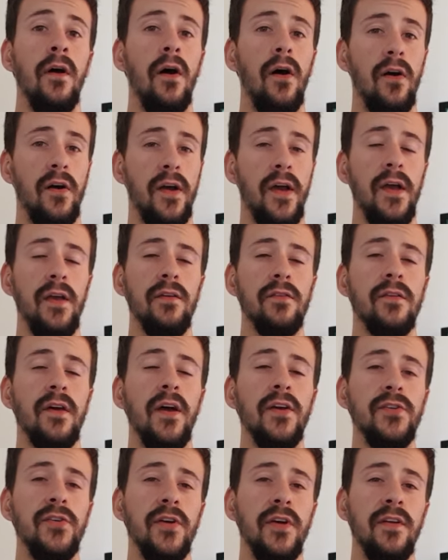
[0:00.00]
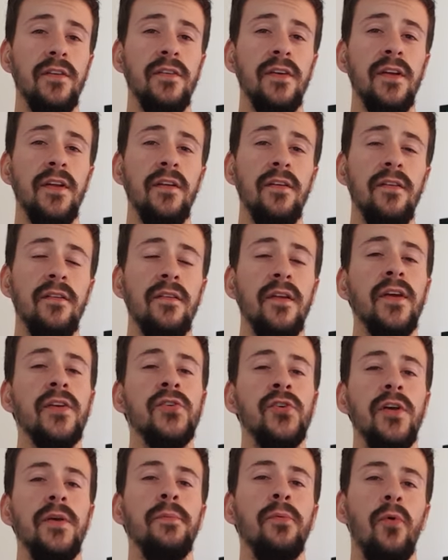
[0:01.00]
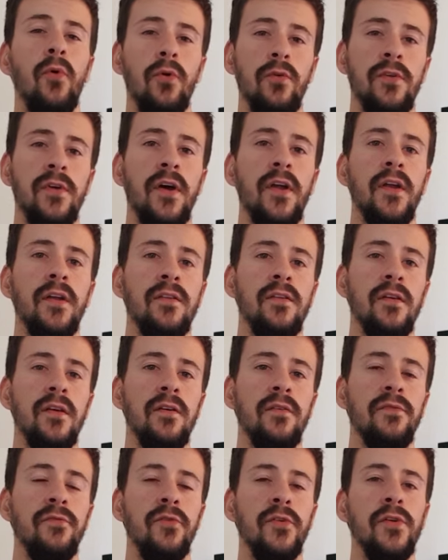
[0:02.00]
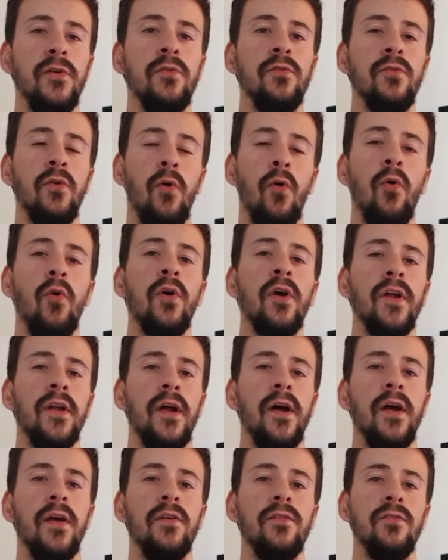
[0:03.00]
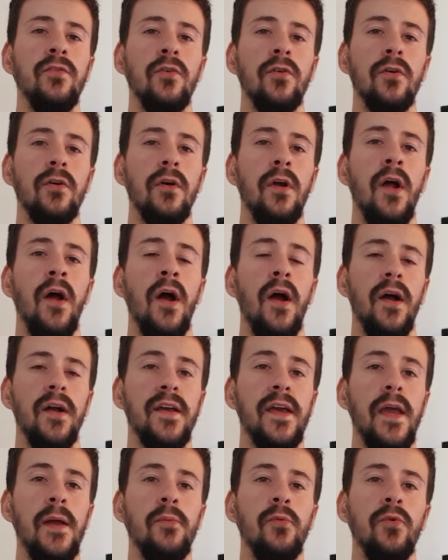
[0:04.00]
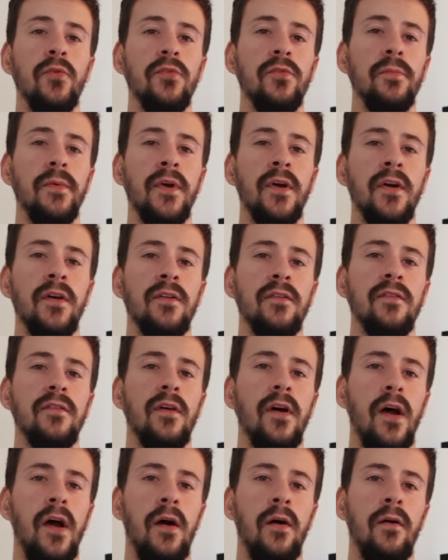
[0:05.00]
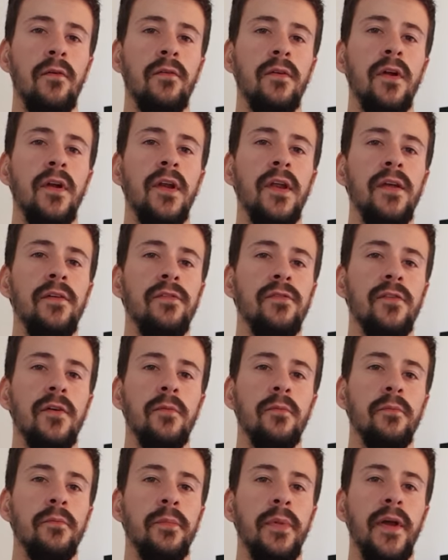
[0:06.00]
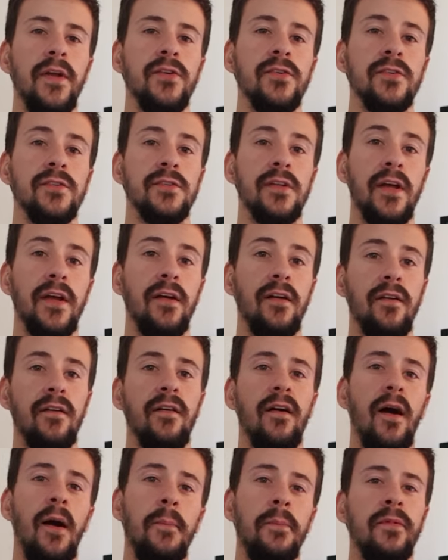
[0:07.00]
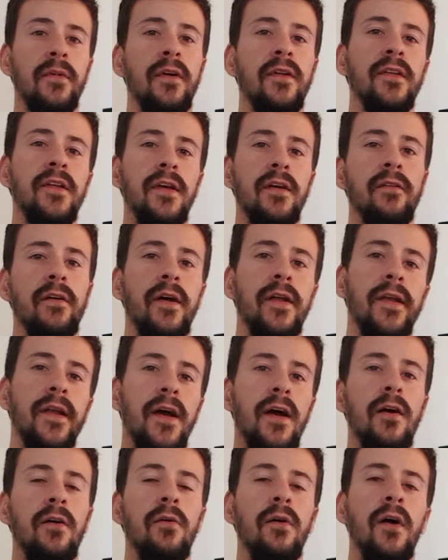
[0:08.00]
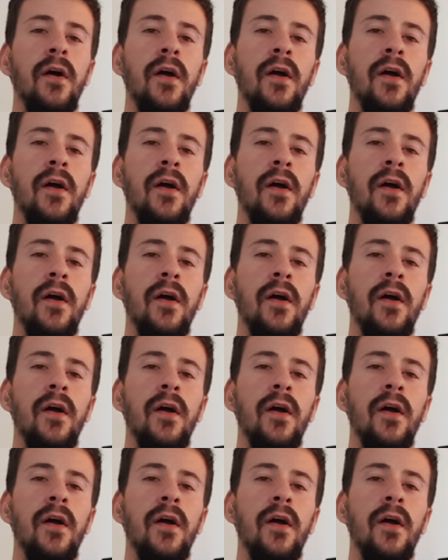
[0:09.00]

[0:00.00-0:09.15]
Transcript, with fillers: Okay, so as you can see, this is a cheaper alternative for you to organize your cables because I'm going to leave some pictures like up around here right now.